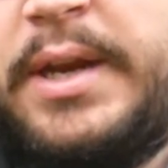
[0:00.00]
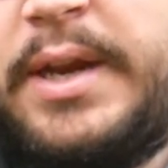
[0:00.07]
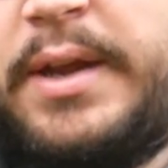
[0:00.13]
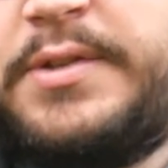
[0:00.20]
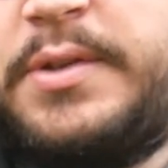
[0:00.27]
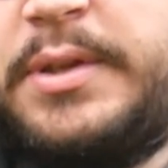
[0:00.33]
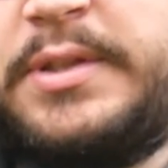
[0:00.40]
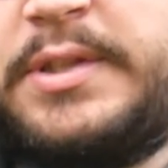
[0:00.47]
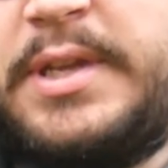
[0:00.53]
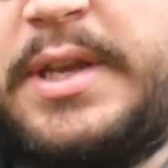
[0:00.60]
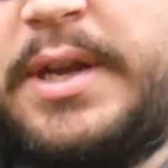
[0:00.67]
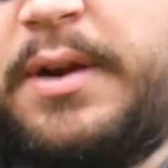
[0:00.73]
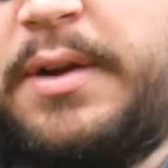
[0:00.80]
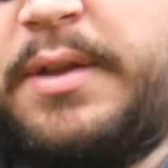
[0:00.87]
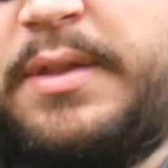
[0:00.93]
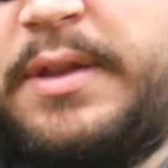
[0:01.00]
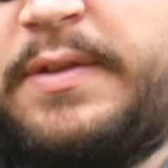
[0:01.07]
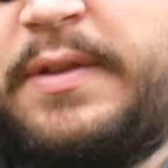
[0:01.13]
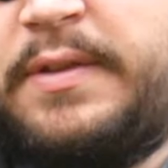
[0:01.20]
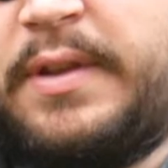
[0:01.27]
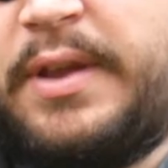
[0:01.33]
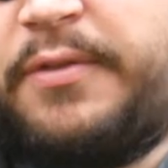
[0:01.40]
Now, as you can see here,
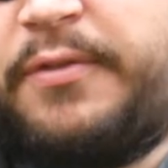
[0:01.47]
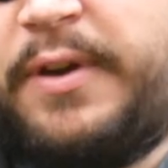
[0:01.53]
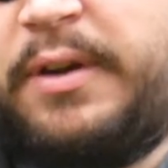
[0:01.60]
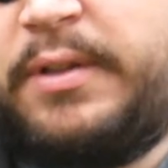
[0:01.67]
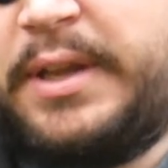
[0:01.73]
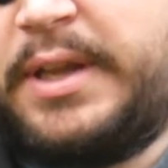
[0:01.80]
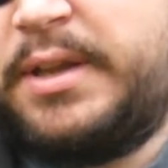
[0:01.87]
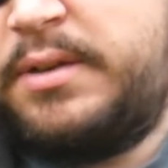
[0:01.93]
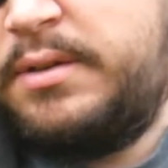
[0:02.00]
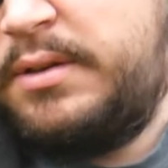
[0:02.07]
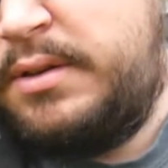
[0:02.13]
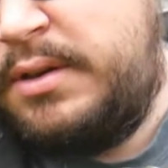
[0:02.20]
this is a fairly